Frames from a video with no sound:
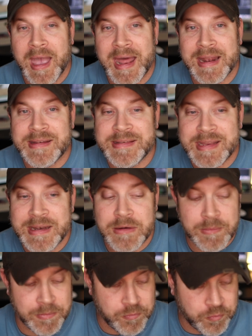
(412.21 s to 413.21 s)
and it
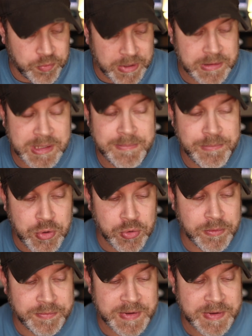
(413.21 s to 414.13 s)
didn't really move.